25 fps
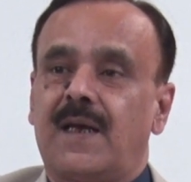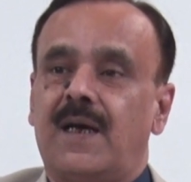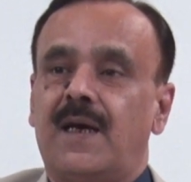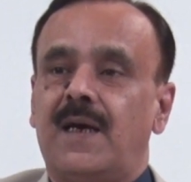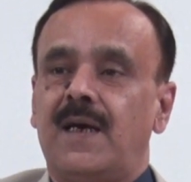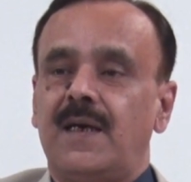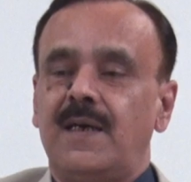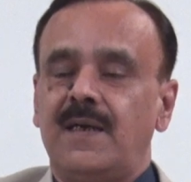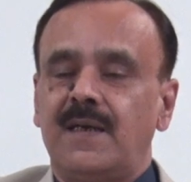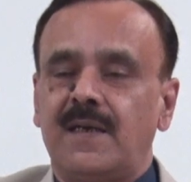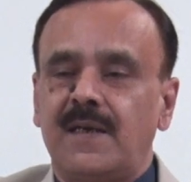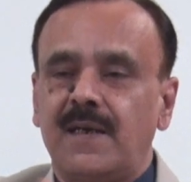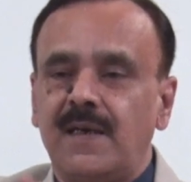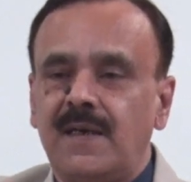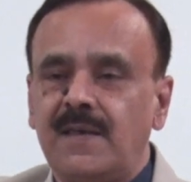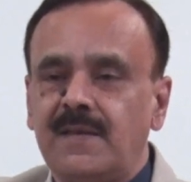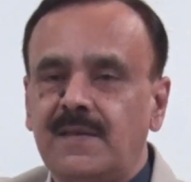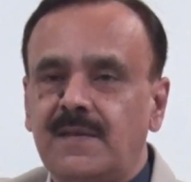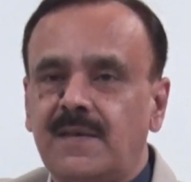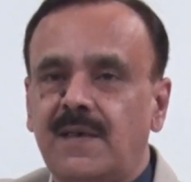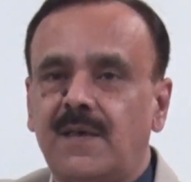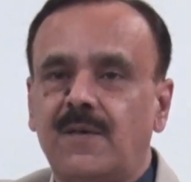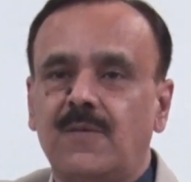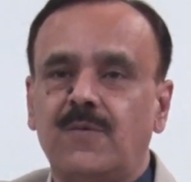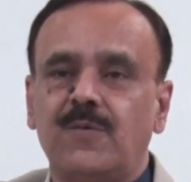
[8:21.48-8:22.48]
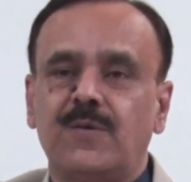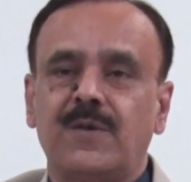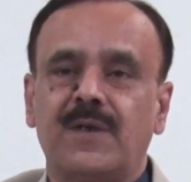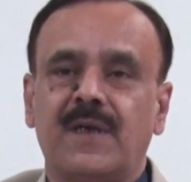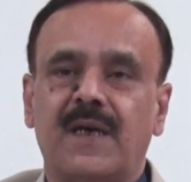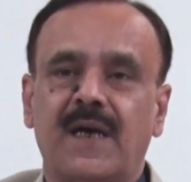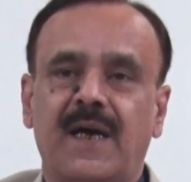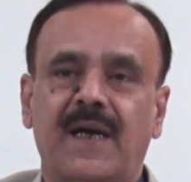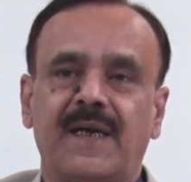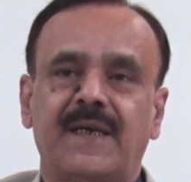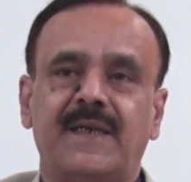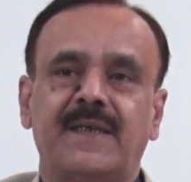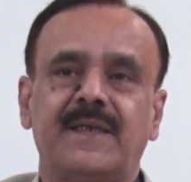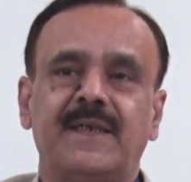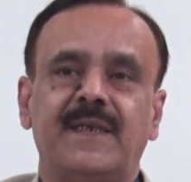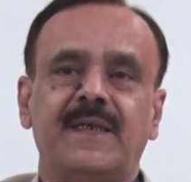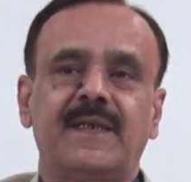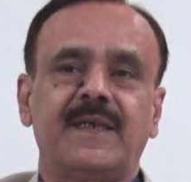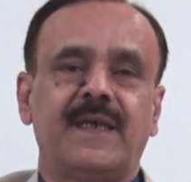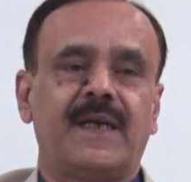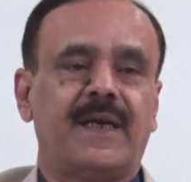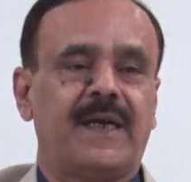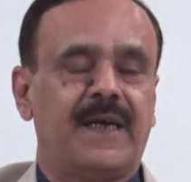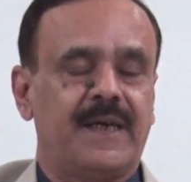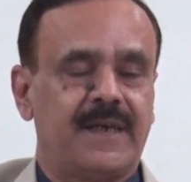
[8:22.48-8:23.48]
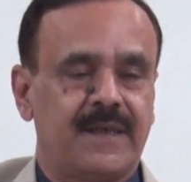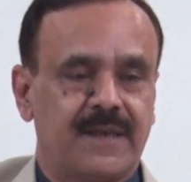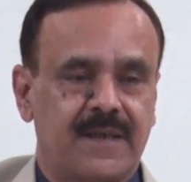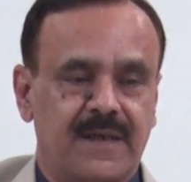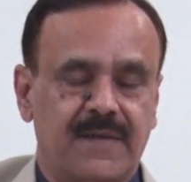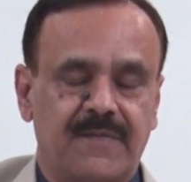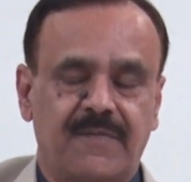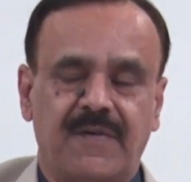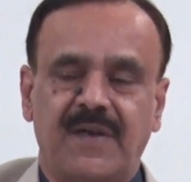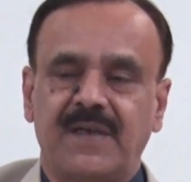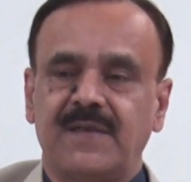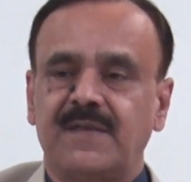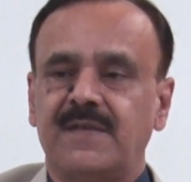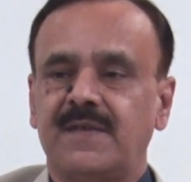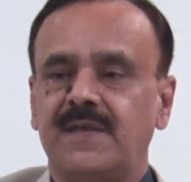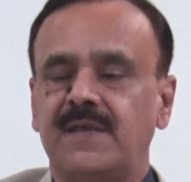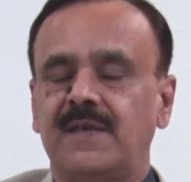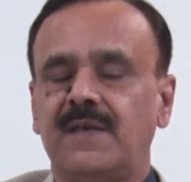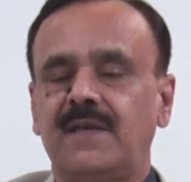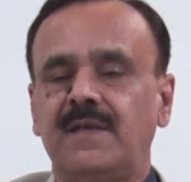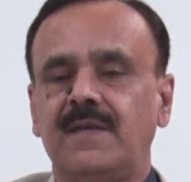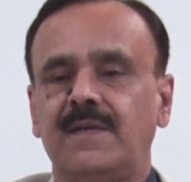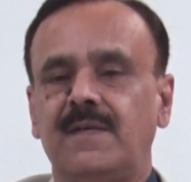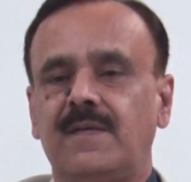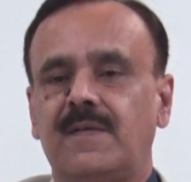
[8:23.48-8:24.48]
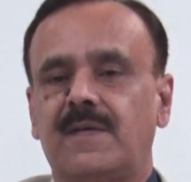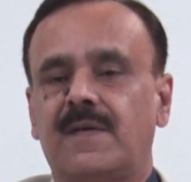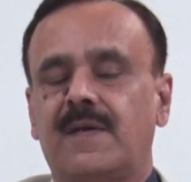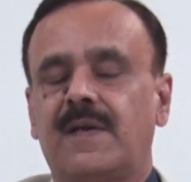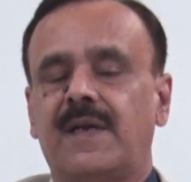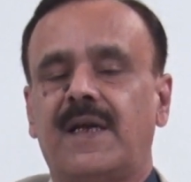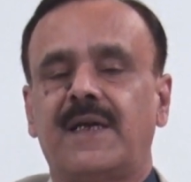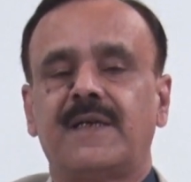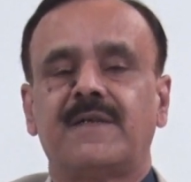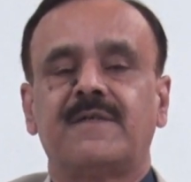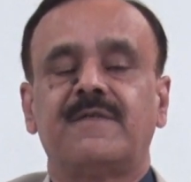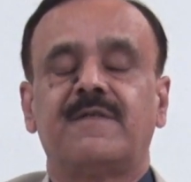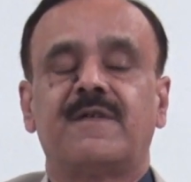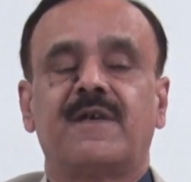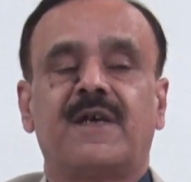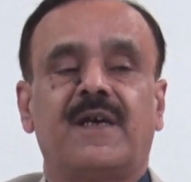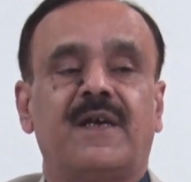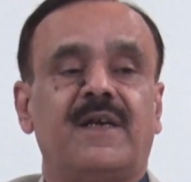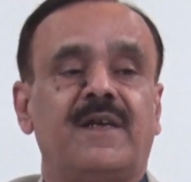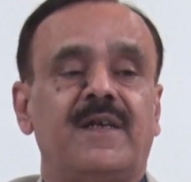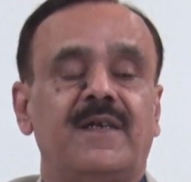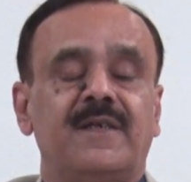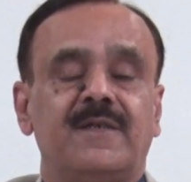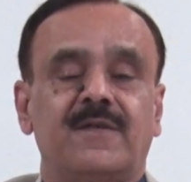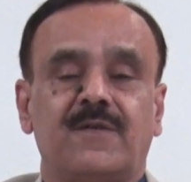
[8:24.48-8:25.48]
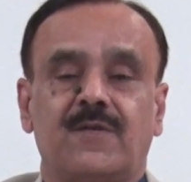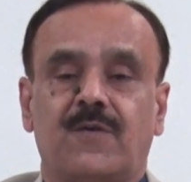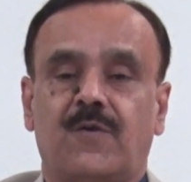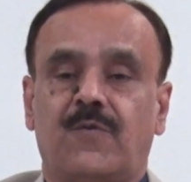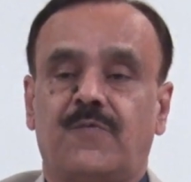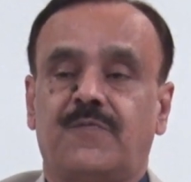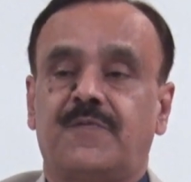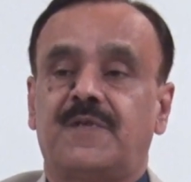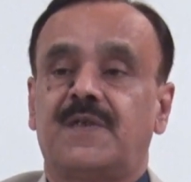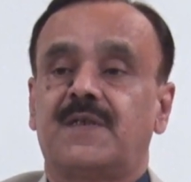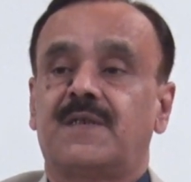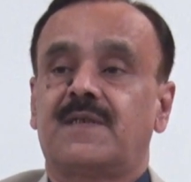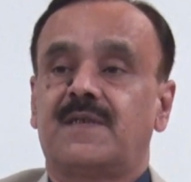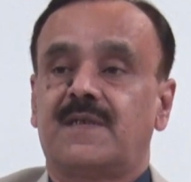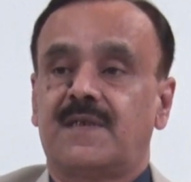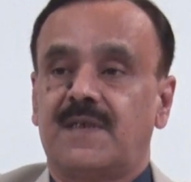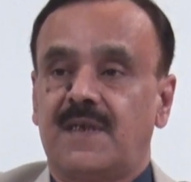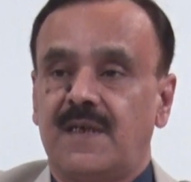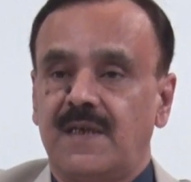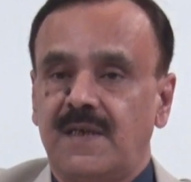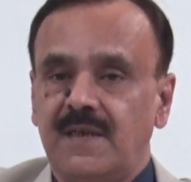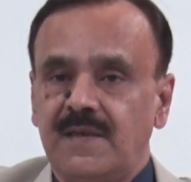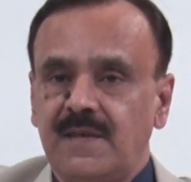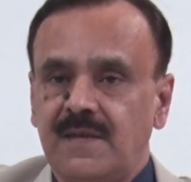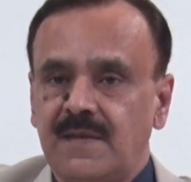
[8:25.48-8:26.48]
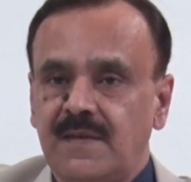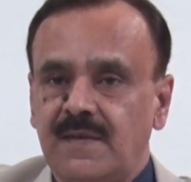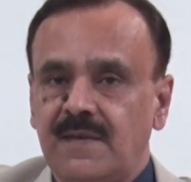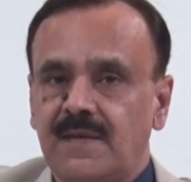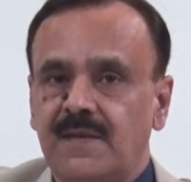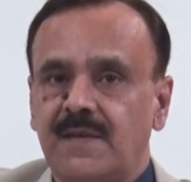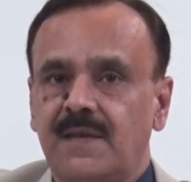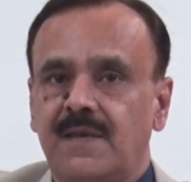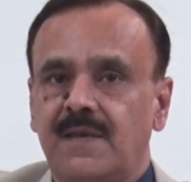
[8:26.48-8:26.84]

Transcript: ultrasound guided intervention like drainage of the cysts,